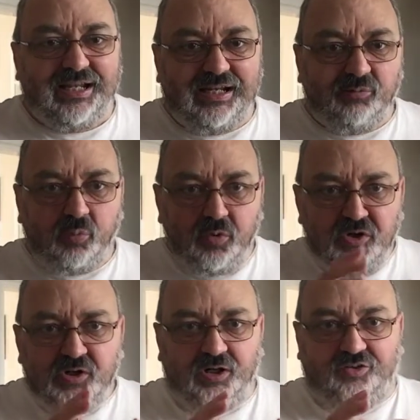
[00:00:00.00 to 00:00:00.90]
It
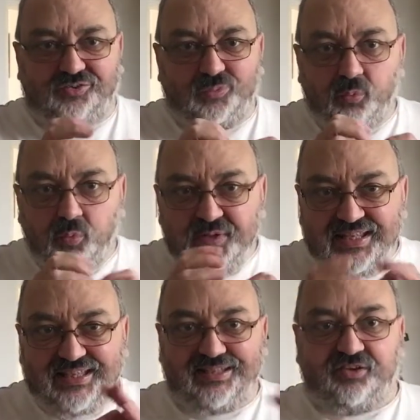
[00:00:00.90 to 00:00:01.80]
works
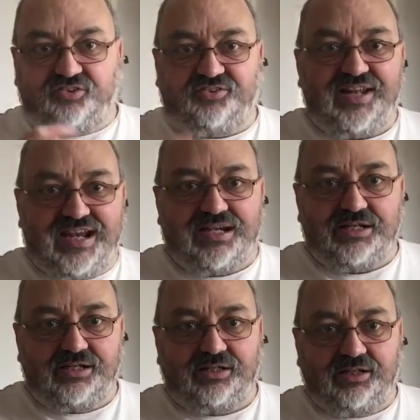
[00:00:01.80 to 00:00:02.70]
with the
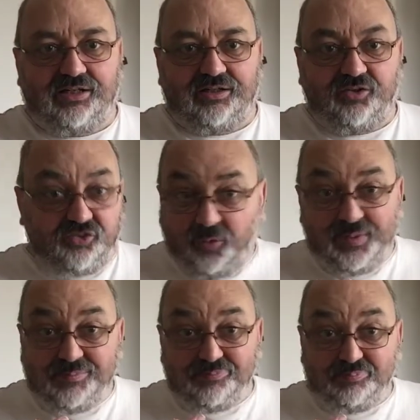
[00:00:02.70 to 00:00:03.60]
stent to
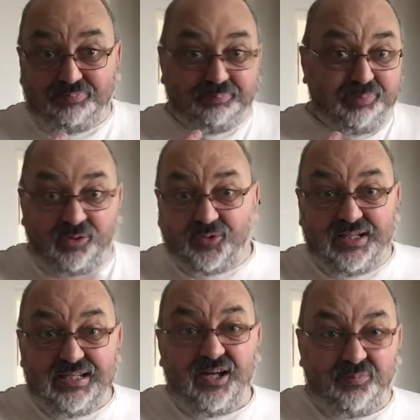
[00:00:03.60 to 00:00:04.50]
stop it
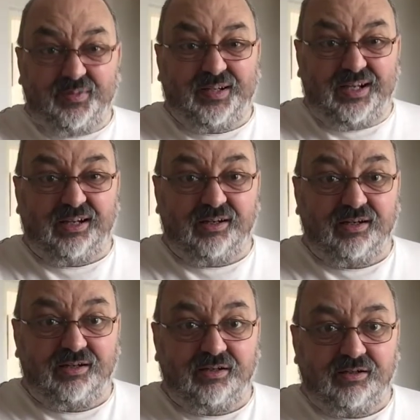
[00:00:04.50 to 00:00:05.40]
blocking up again.
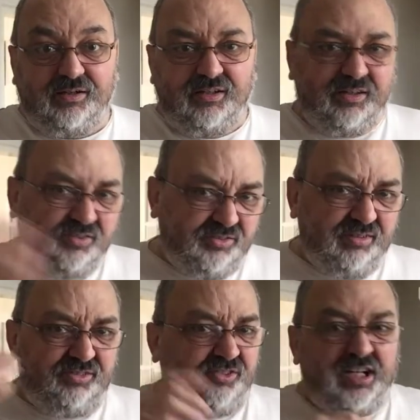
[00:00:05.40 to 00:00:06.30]

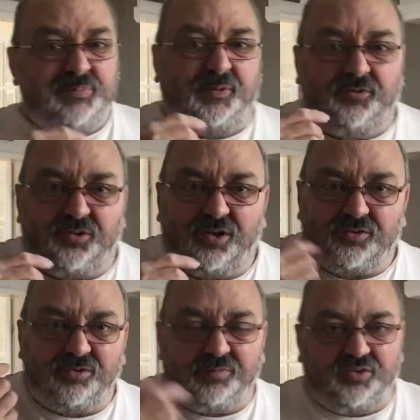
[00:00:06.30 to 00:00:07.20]
Cheaper
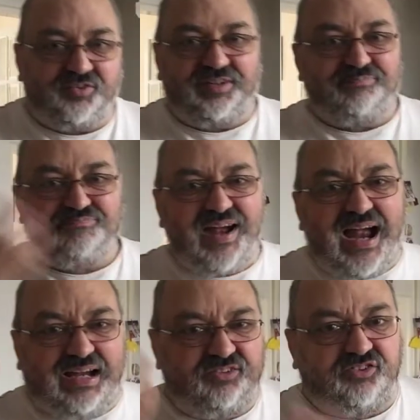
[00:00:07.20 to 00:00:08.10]
drugs, obviously.
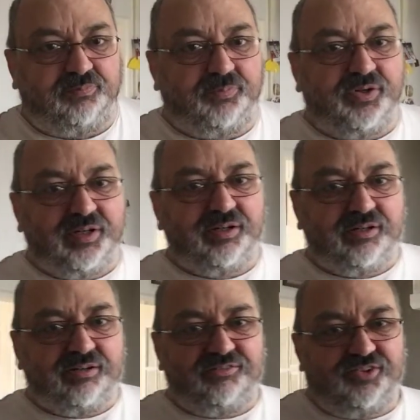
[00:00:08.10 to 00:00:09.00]

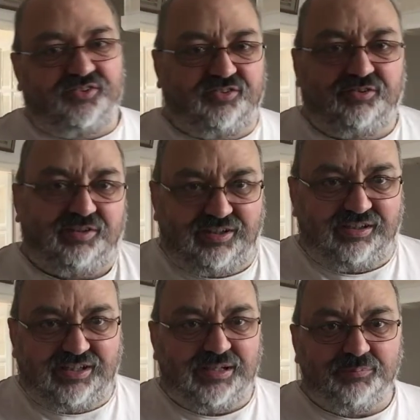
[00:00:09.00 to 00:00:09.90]
Aspirin, just to
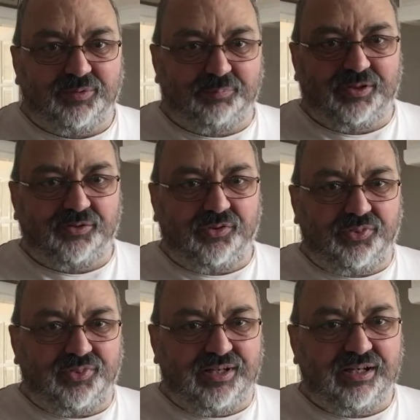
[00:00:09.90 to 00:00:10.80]
keep the blood
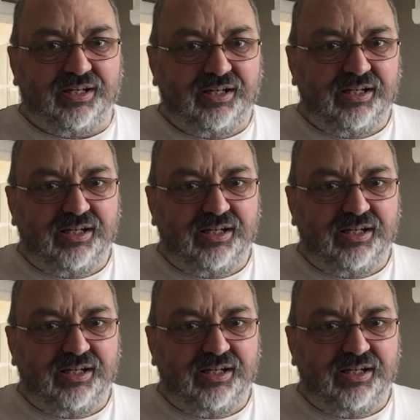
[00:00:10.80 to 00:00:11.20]
thin.